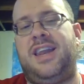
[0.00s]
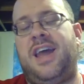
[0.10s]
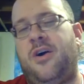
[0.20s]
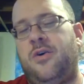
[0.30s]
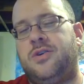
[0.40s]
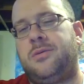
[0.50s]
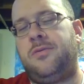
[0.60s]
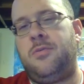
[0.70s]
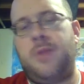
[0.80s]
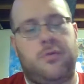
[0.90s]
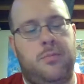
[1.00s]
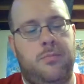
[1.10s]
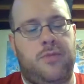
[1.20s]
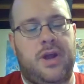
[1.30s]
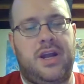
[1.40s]
Now, some of you may
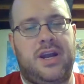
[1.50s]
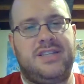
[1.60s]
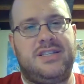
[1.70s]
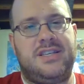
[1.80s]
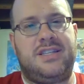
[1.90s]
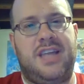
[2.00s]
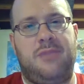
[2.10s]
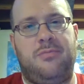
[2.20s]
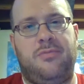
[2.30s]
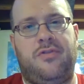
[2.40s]
recognize this name